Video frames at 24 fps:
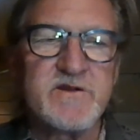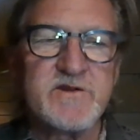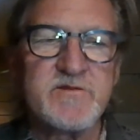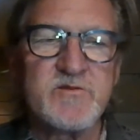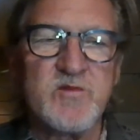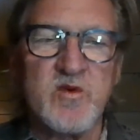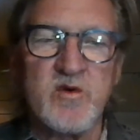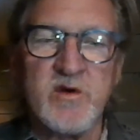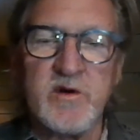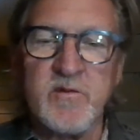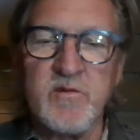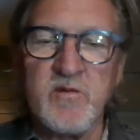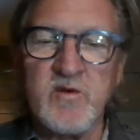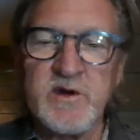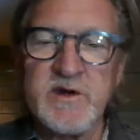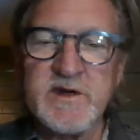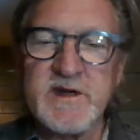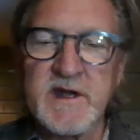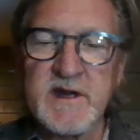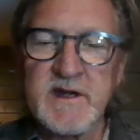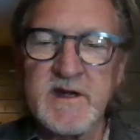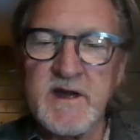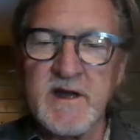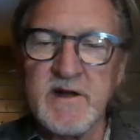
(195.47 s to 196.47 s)
There's more and
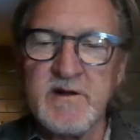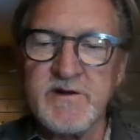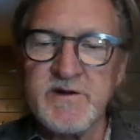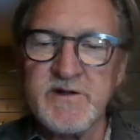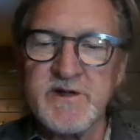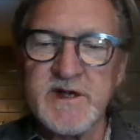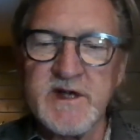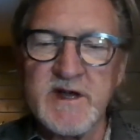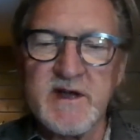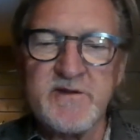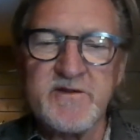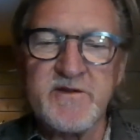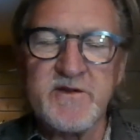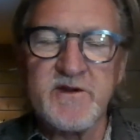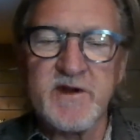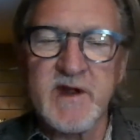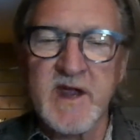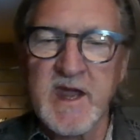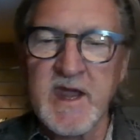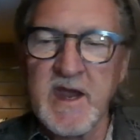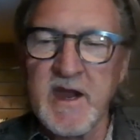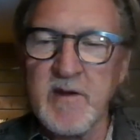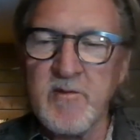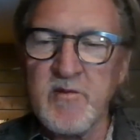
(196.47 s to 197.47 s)
more technology out
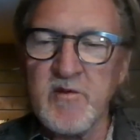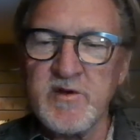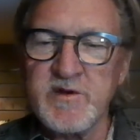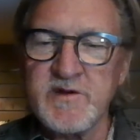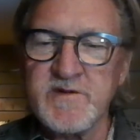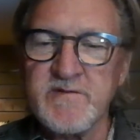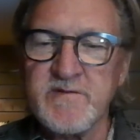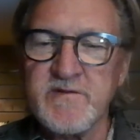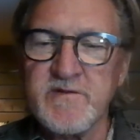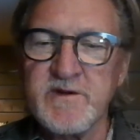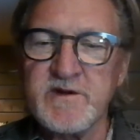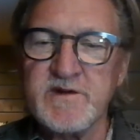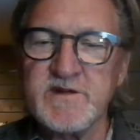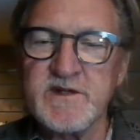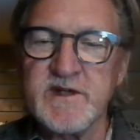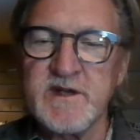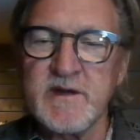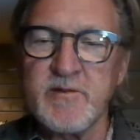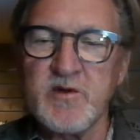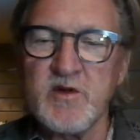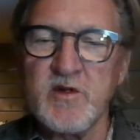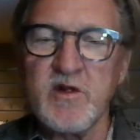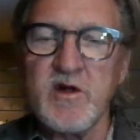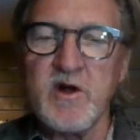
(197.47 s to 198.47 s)
there, cameras, for
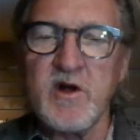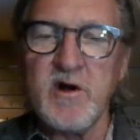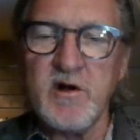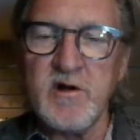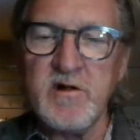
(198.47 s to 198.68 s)
example.